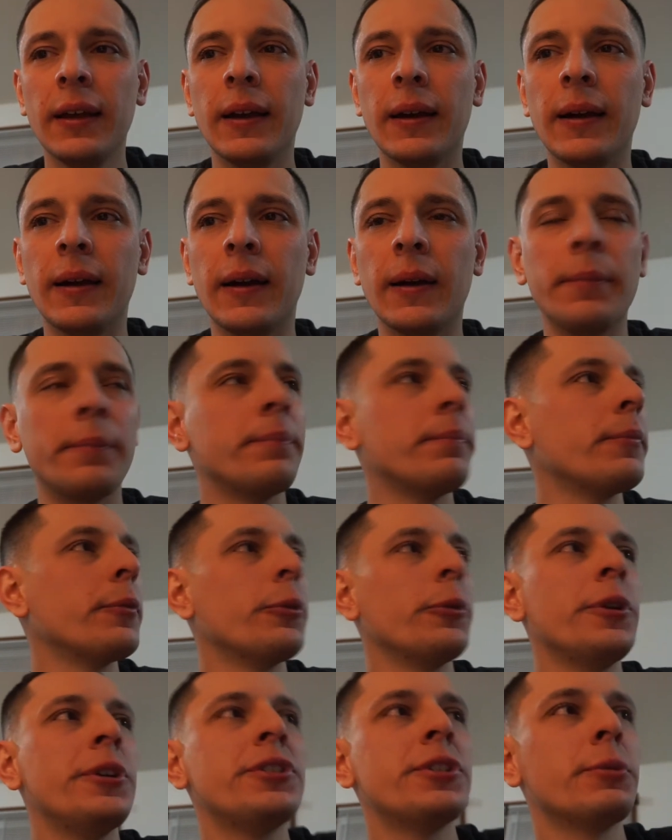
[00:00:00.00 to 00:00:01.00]

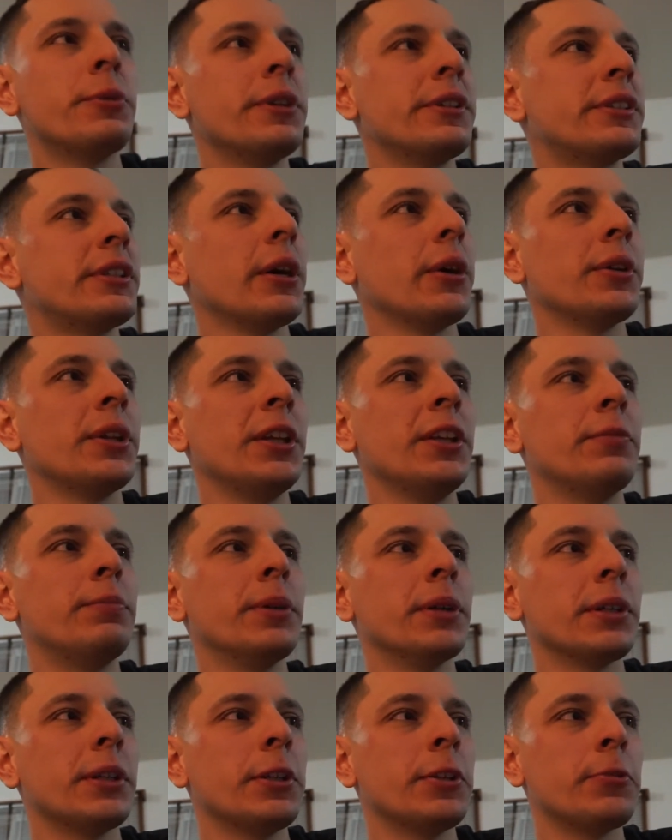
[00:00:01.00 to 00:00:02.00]
Reezy resells. He's
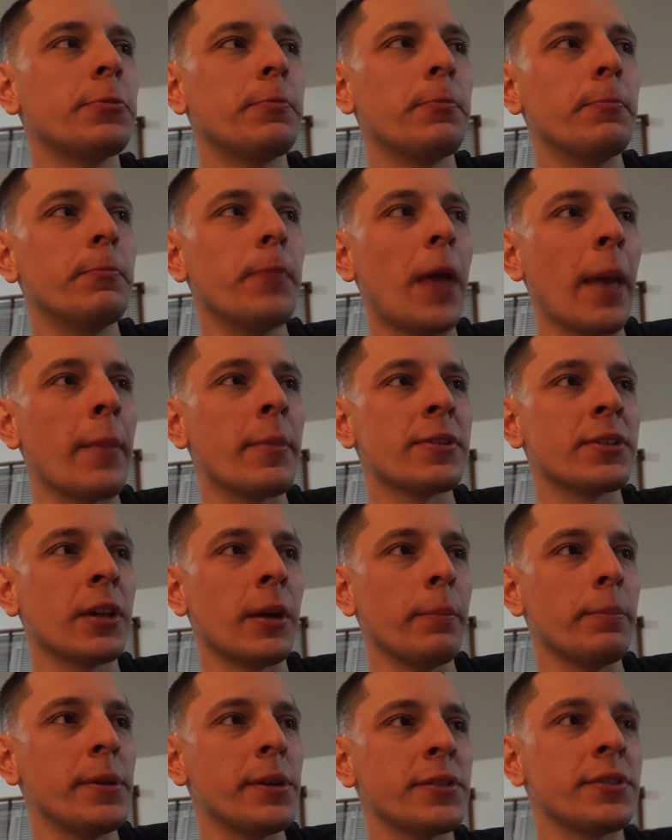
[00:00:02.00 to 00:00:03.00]
built his
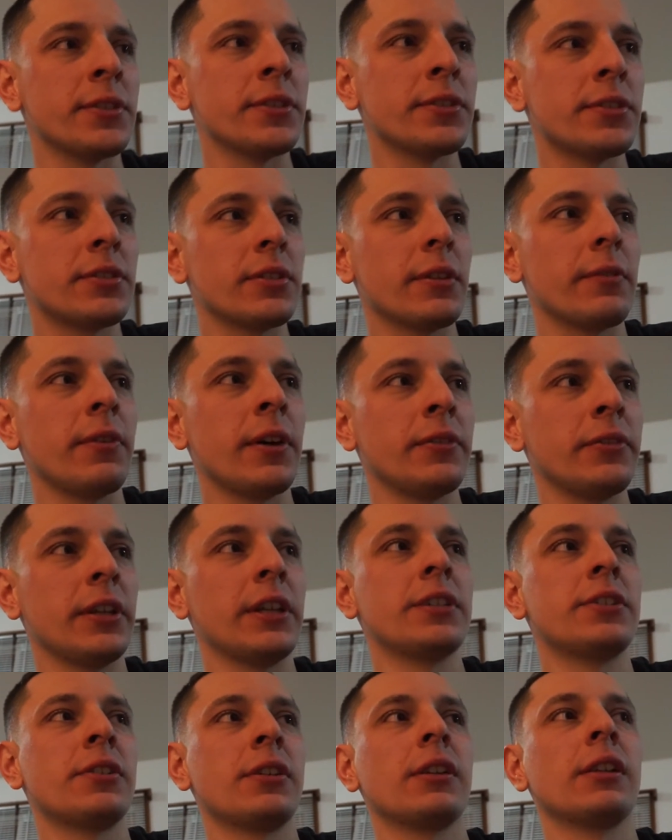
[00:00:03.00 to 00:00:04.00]
Amazon business
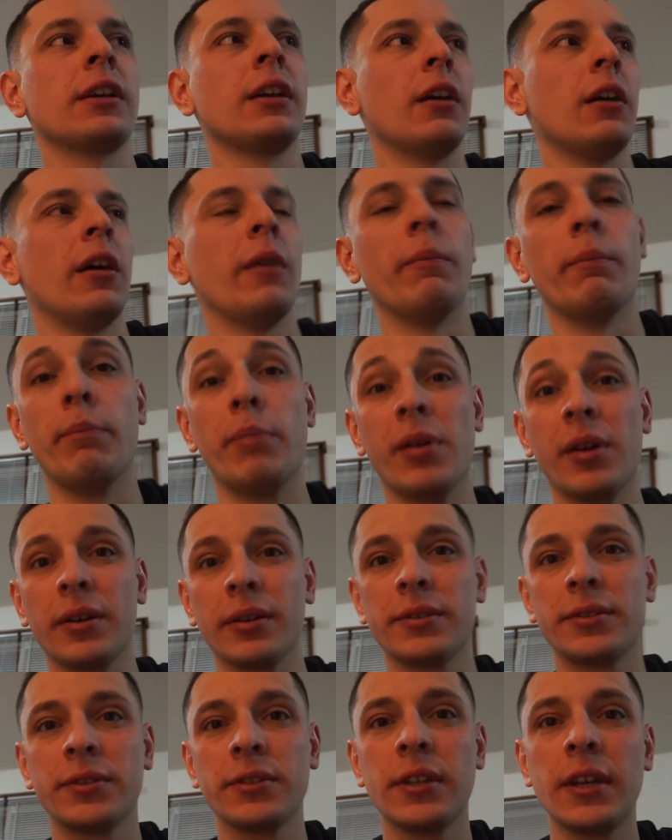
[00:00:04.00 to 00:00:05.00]
foundationally on
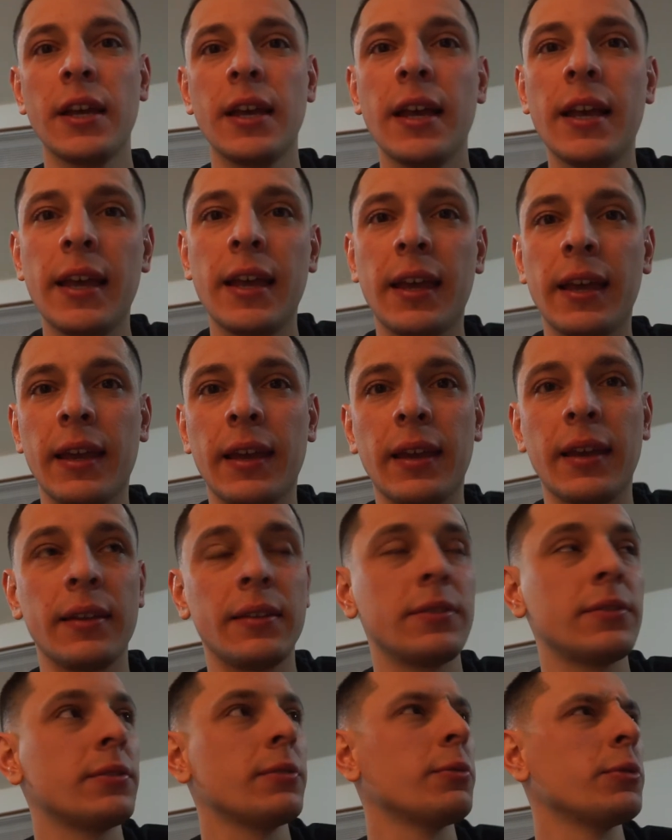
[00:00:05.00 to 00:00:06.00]
books,
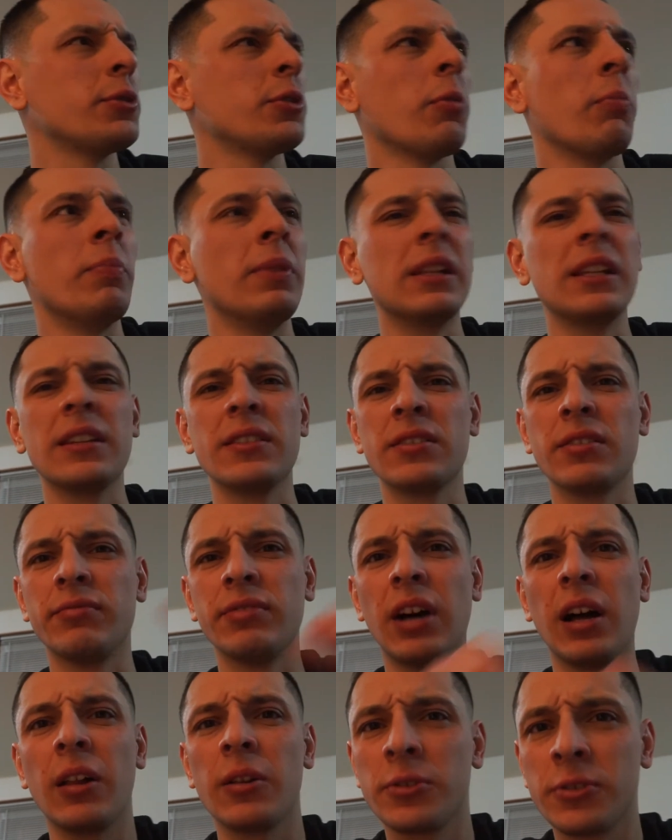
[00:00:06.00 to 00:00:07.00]
and so millions of
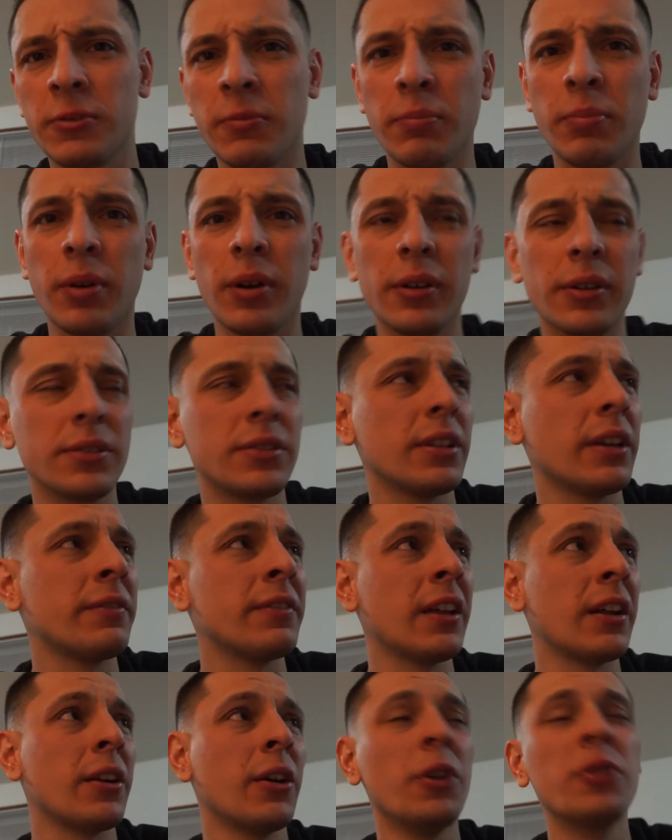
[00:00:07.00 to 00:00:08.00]
dollars on books, if
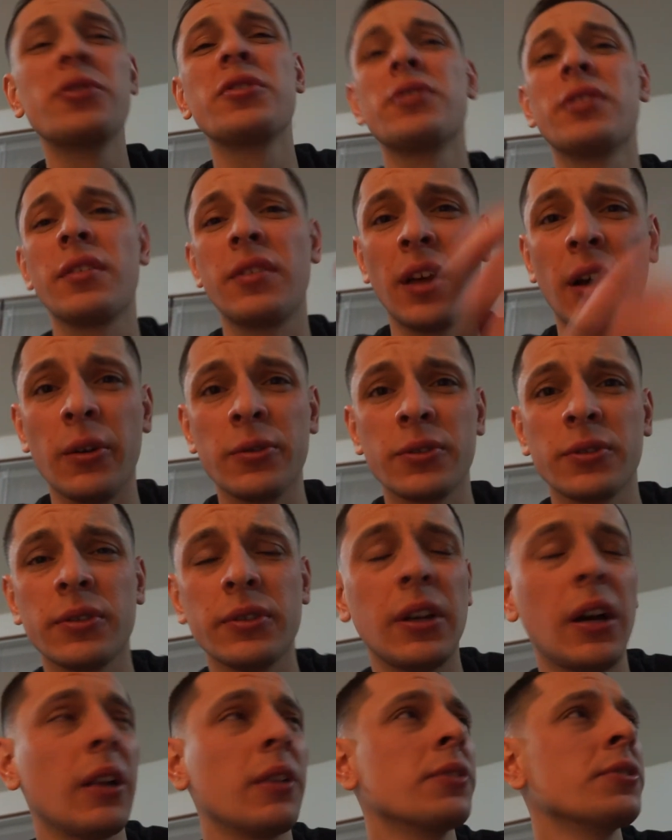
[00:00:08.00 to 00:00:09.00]
not hundreds of thousands
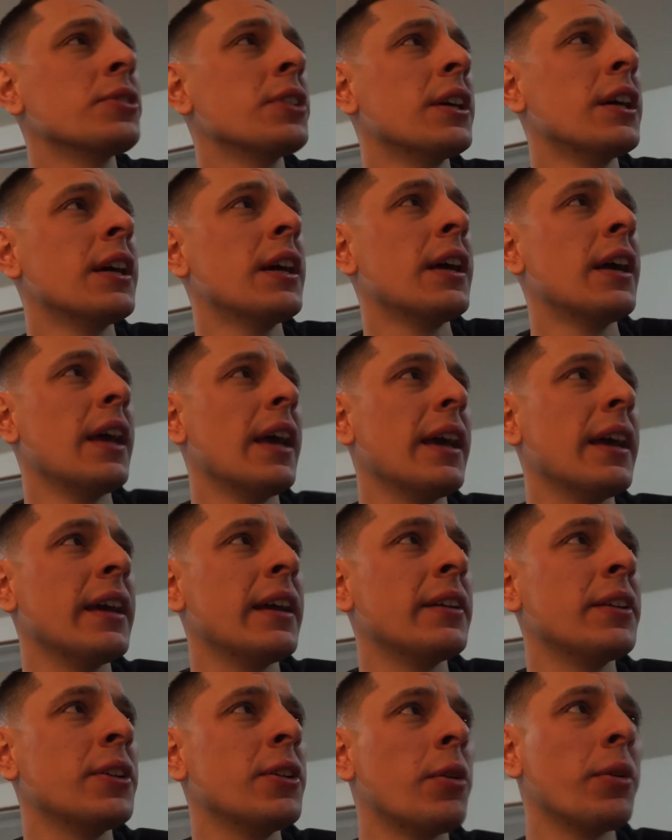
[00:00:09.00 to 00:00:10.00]
of dollars.
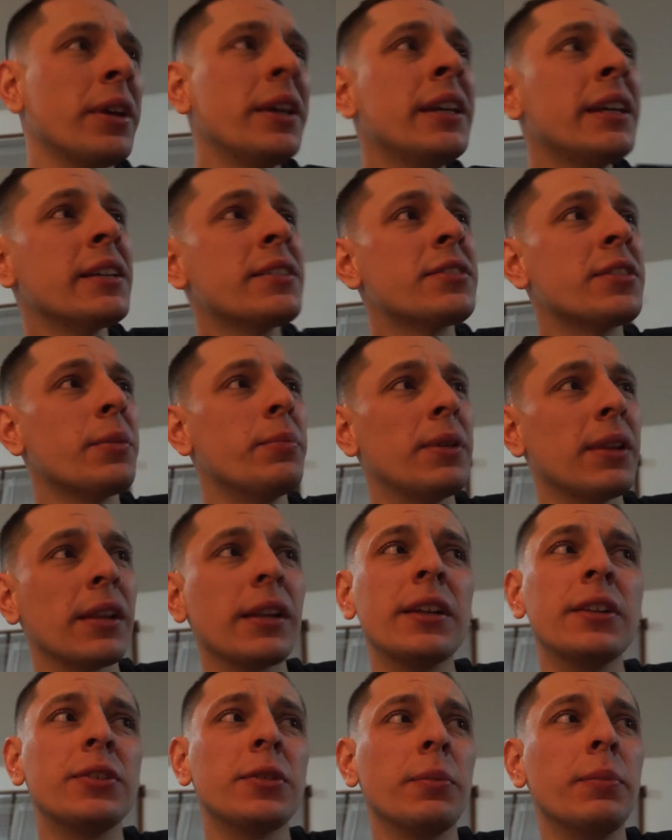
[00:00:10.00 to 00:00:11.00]
And he gets the
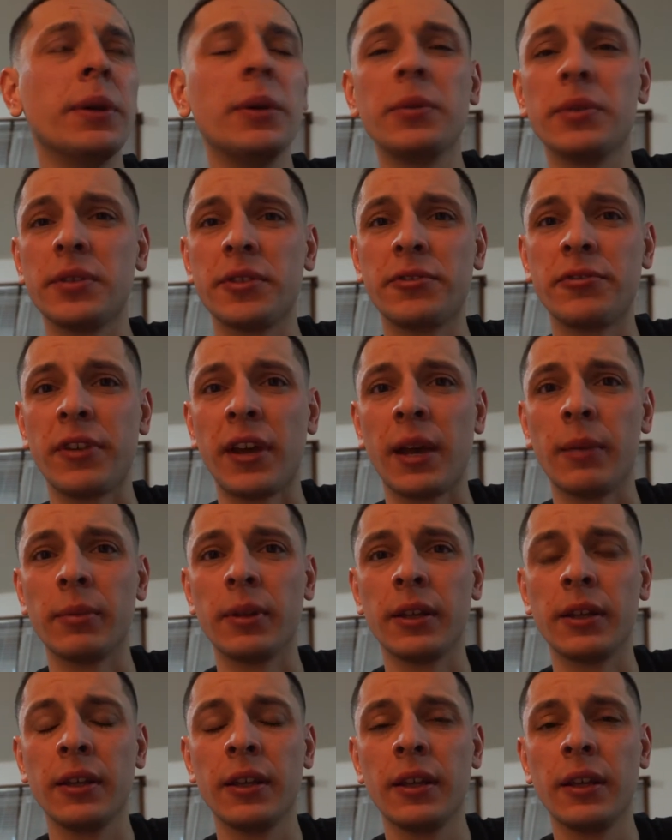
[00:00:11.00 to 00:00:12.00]
ability to be with his
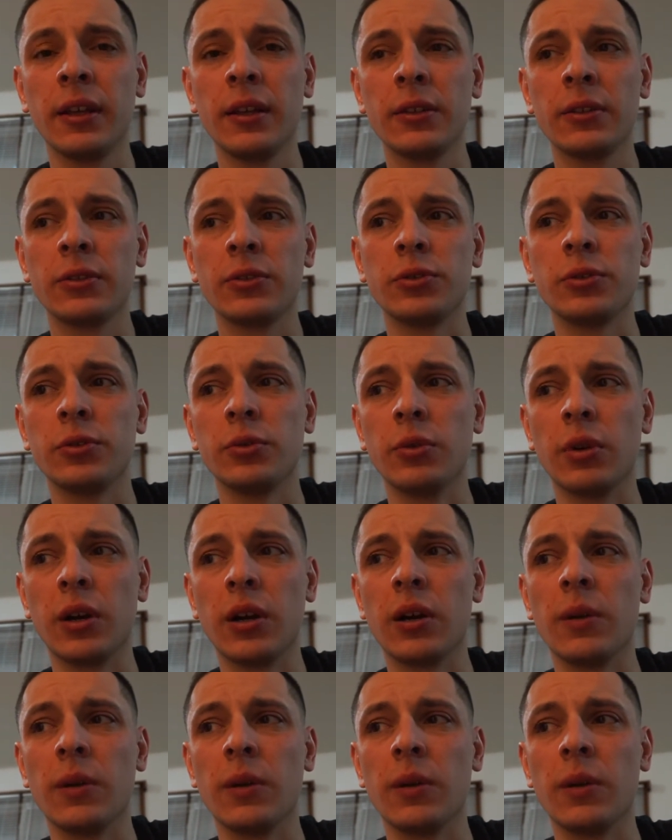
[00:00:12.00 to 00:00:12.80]
family, to